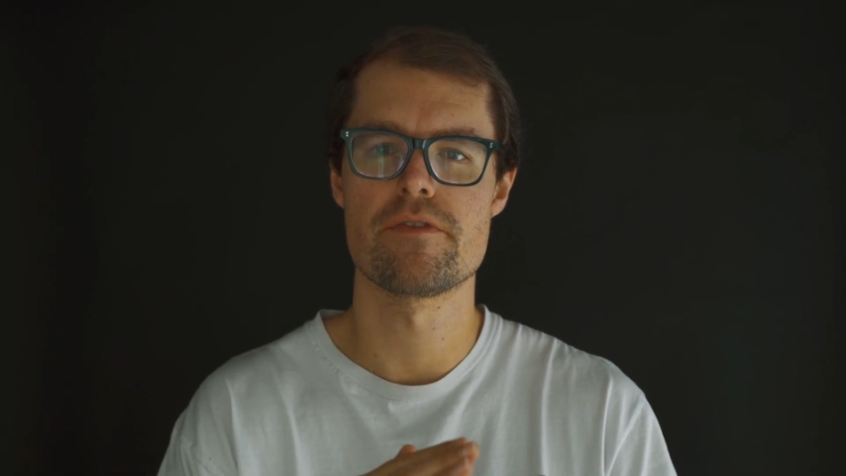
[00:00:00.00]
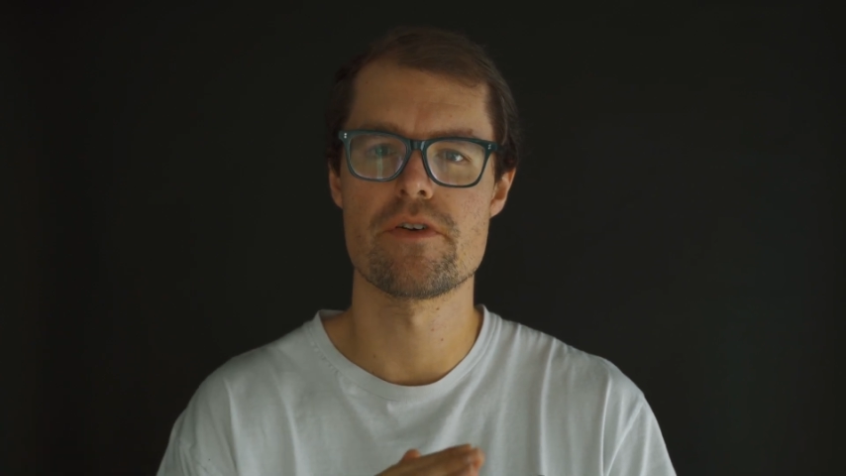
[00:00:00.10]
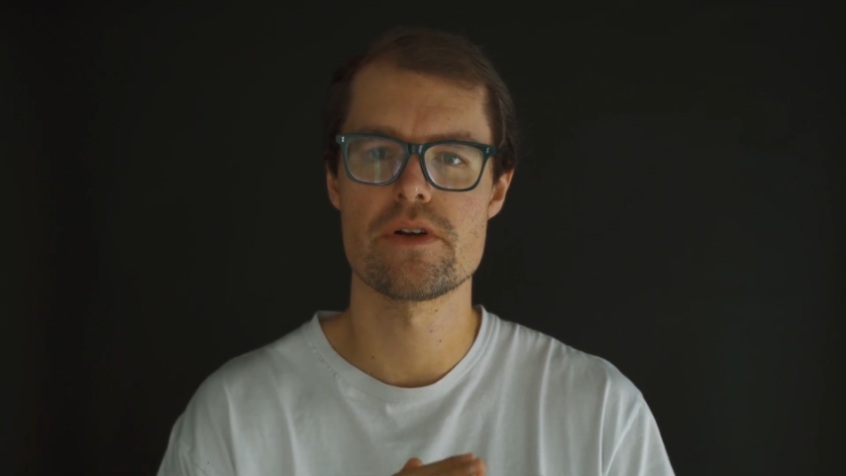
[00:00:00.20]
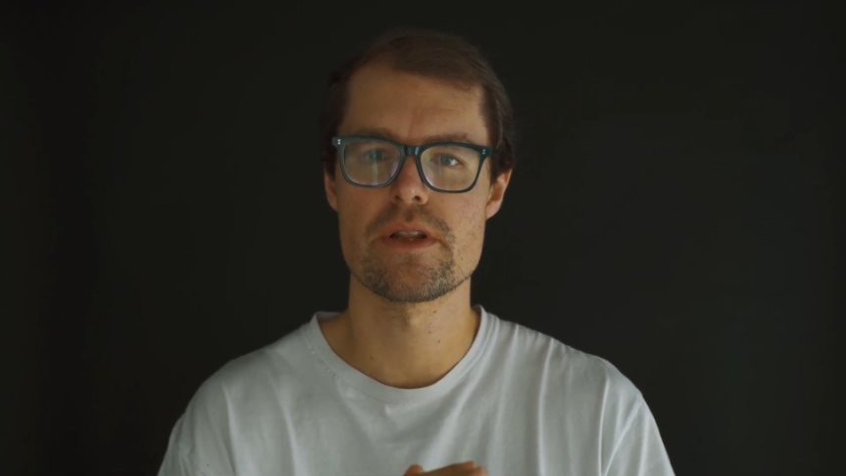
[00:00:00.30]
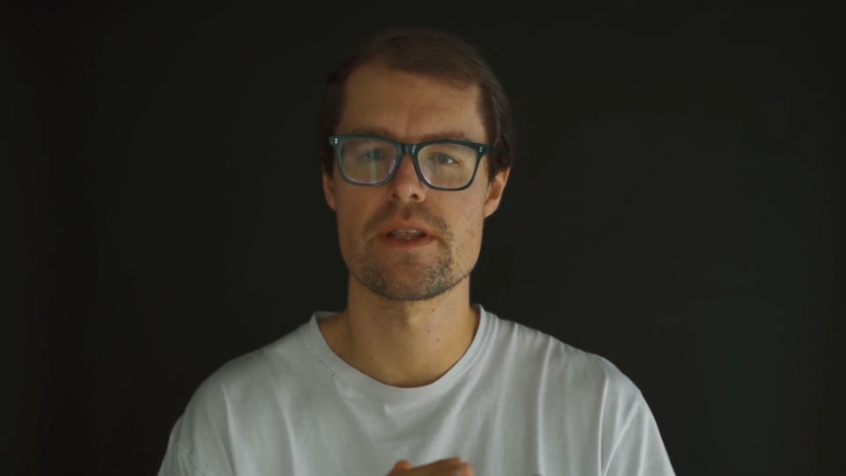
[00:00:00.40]

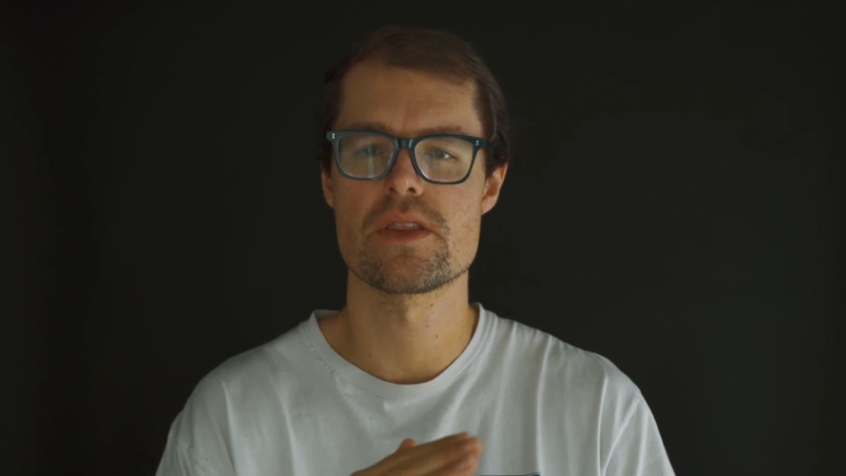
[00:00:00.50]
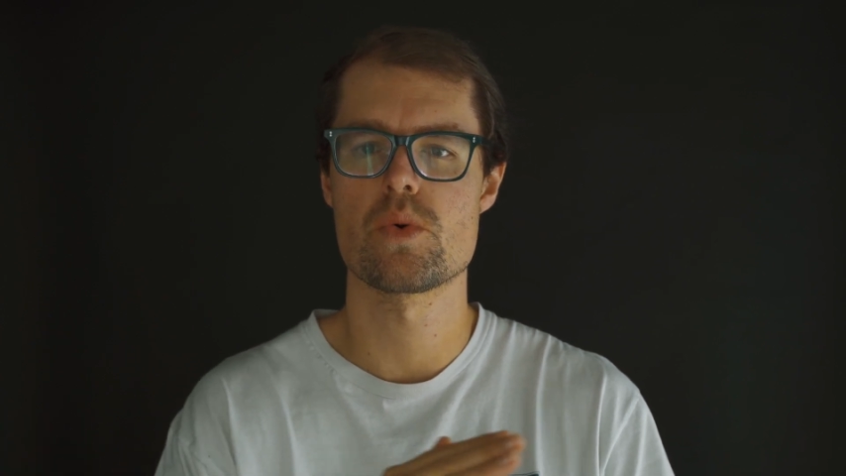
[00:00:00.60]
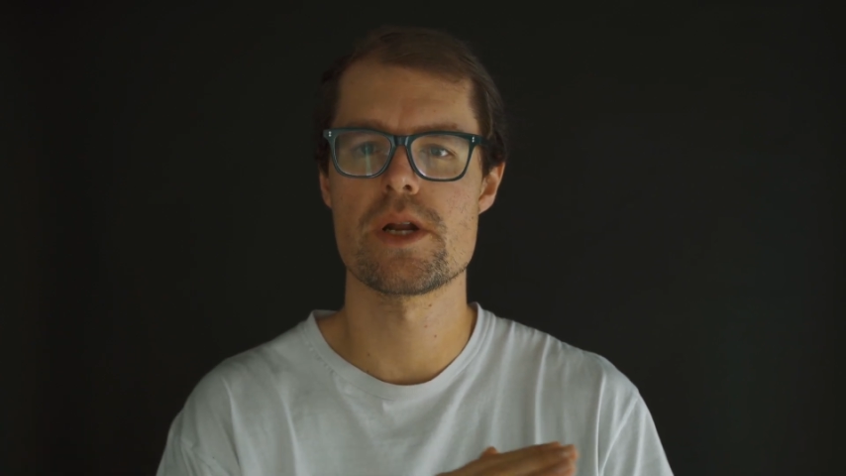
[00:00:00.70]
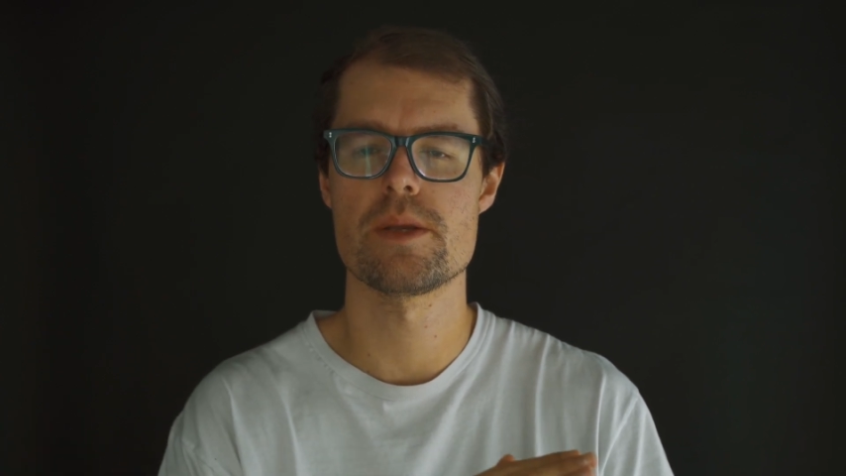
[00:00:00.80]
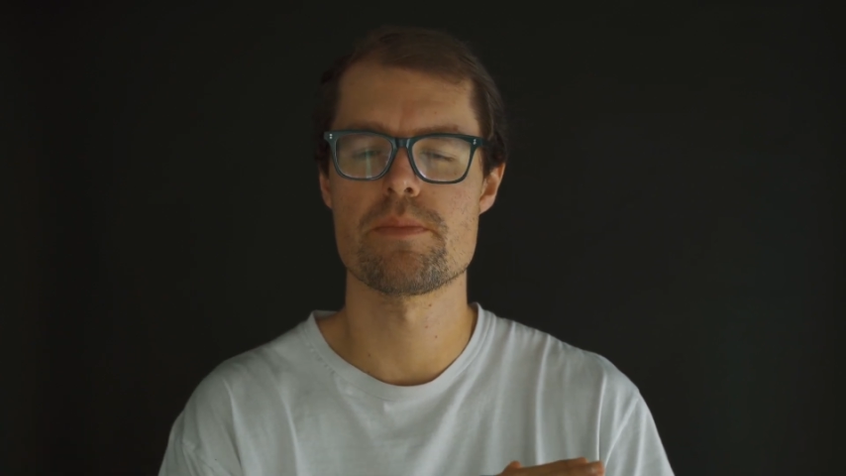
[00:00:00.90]
further than
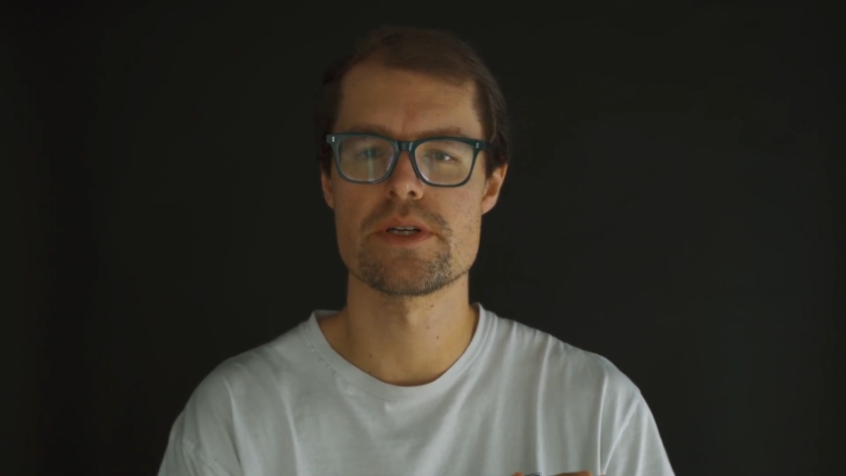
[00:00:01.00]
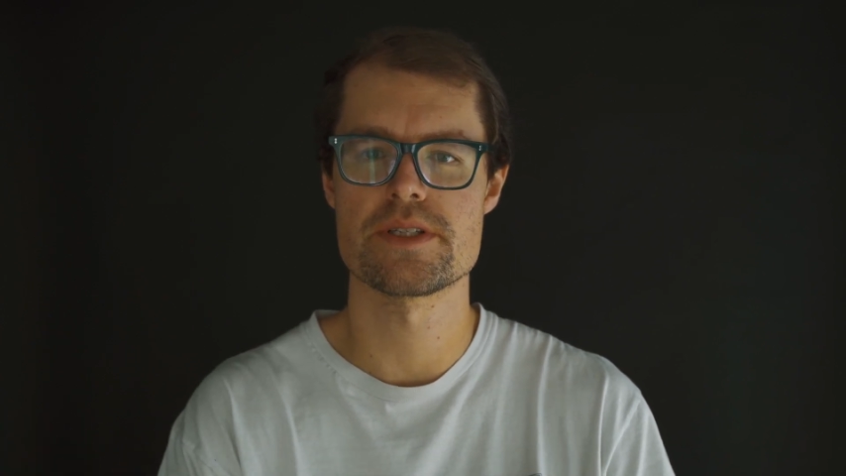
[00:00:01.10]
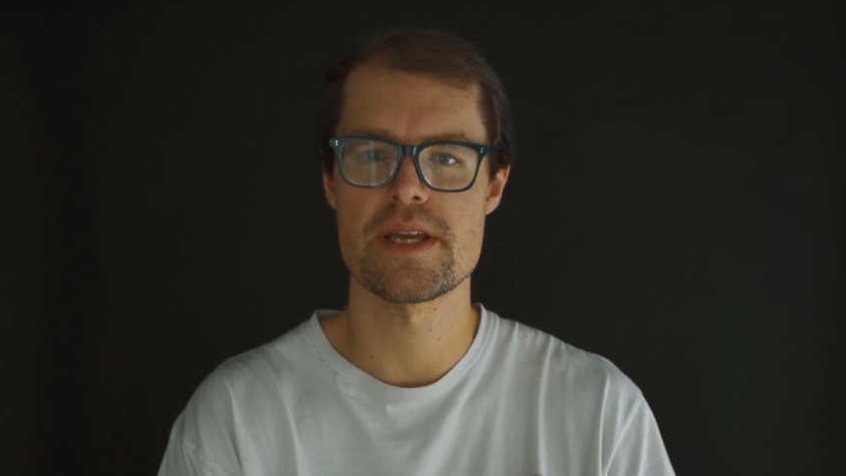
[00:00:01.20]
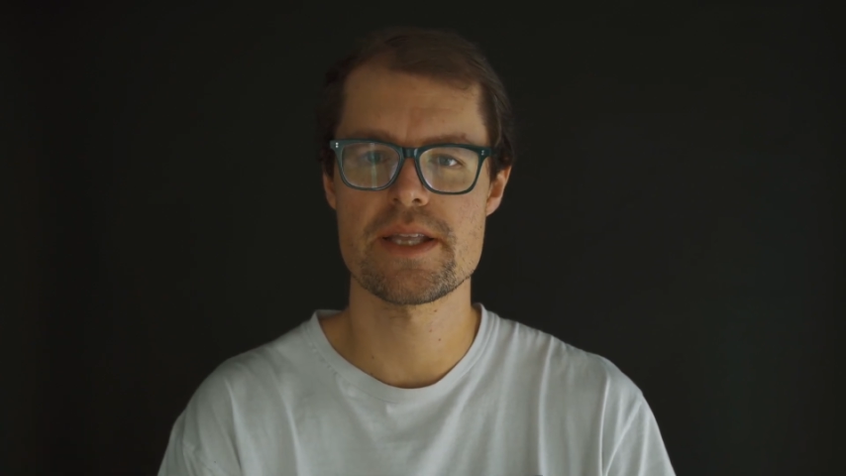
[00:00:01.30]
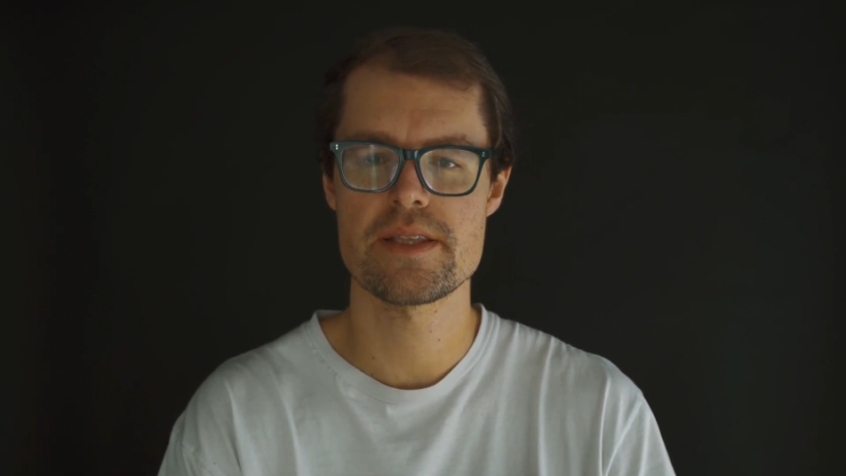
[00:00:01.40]

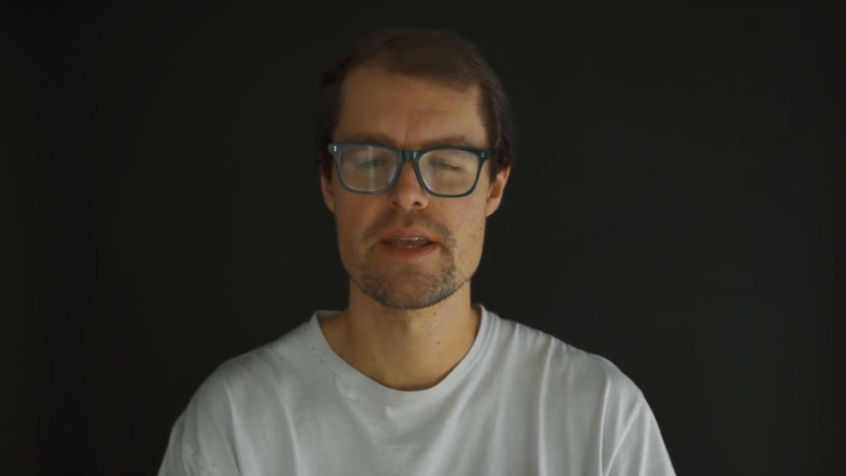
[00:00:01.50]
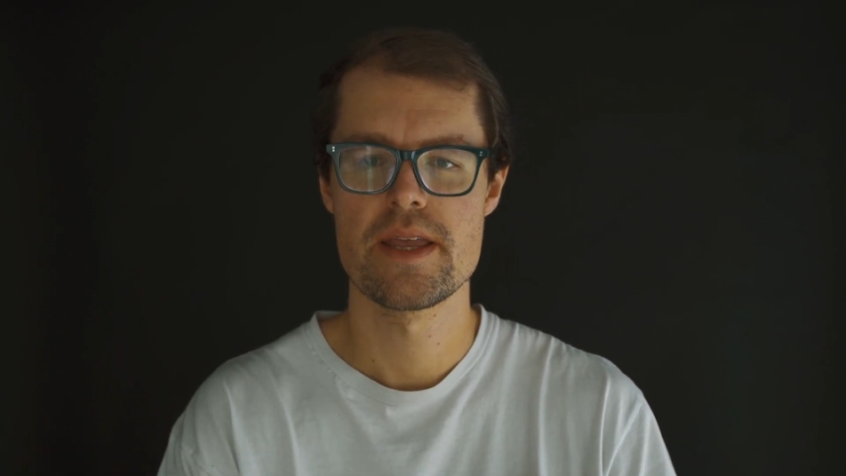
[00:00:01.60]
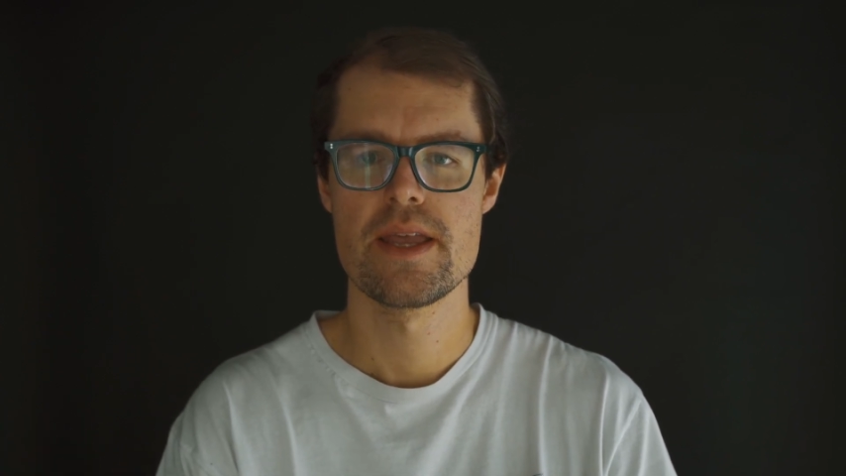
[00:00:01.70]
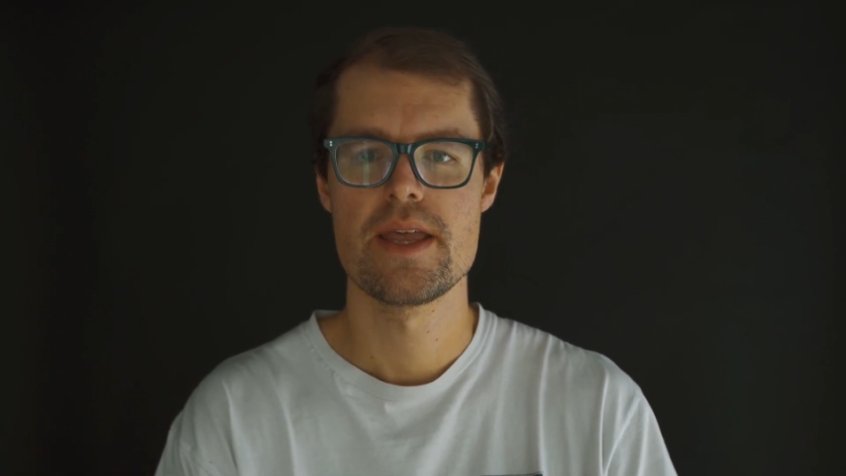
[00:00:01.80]
20%,